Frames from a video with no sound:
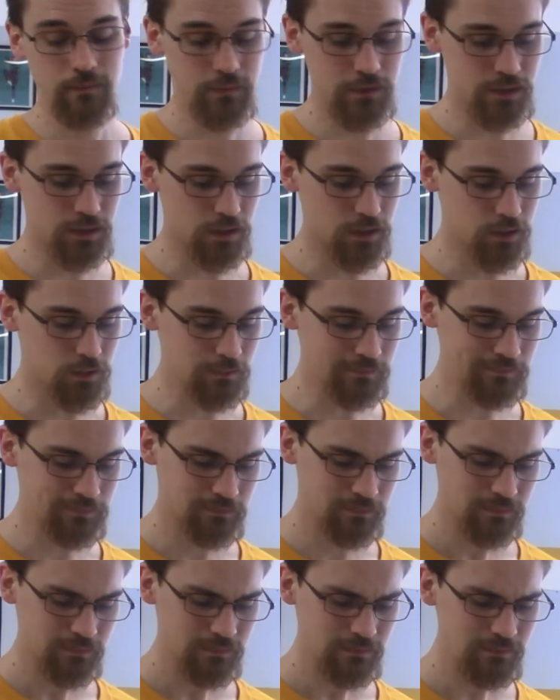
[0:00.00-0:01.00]
So
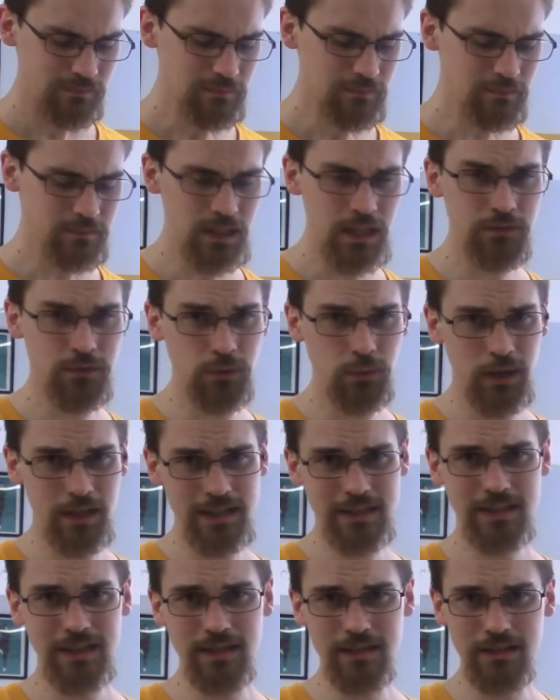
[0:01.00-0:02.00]
if you want
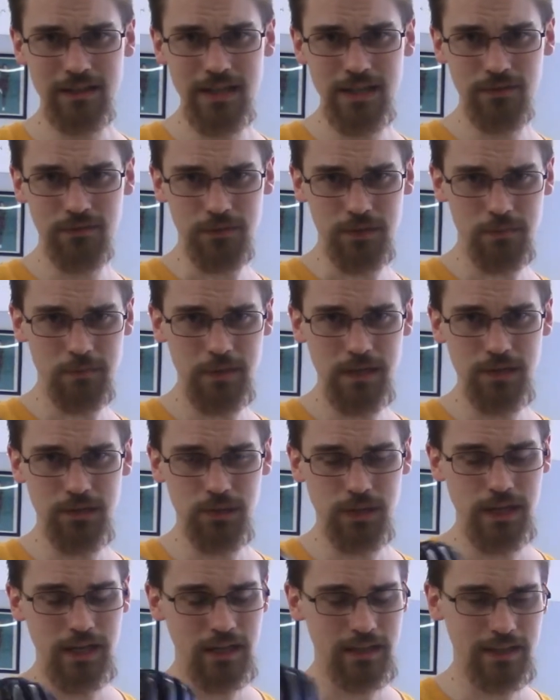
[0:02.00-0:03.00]
a set of these for speed
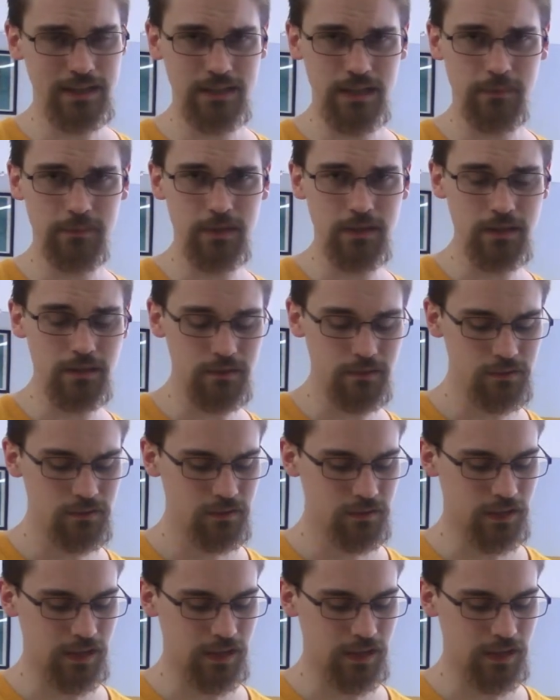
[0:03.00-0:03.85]
training, that's up to you.